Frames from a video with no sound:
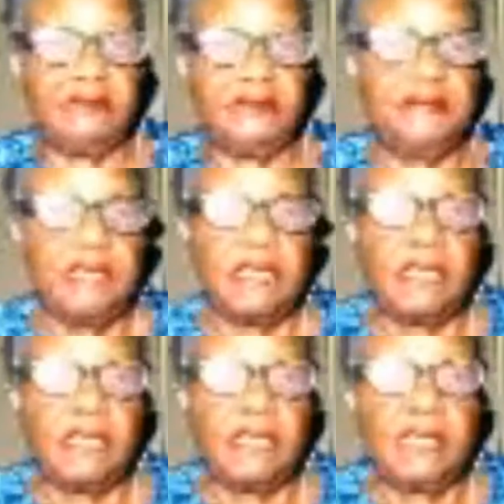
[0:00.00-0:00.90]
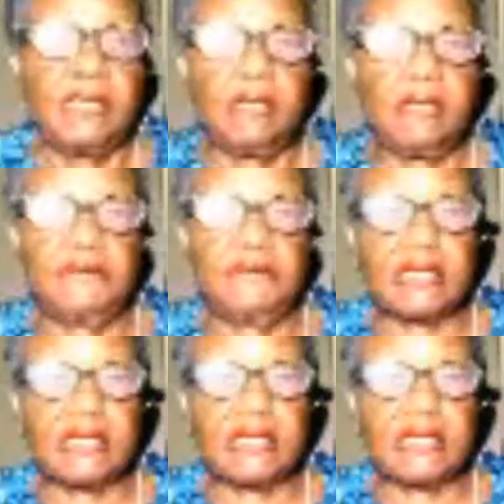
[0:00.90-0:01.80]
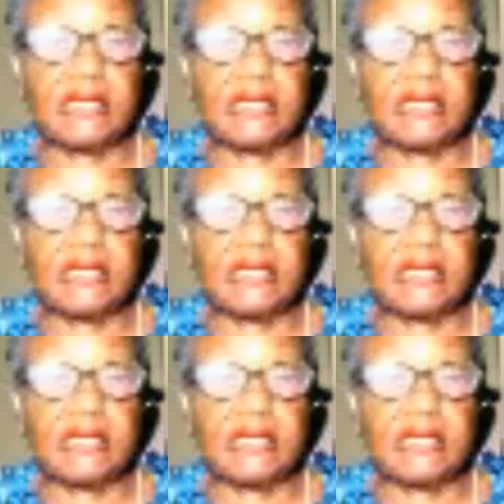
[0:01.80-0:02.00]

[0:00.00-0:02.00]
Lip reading: this station for broadcasting.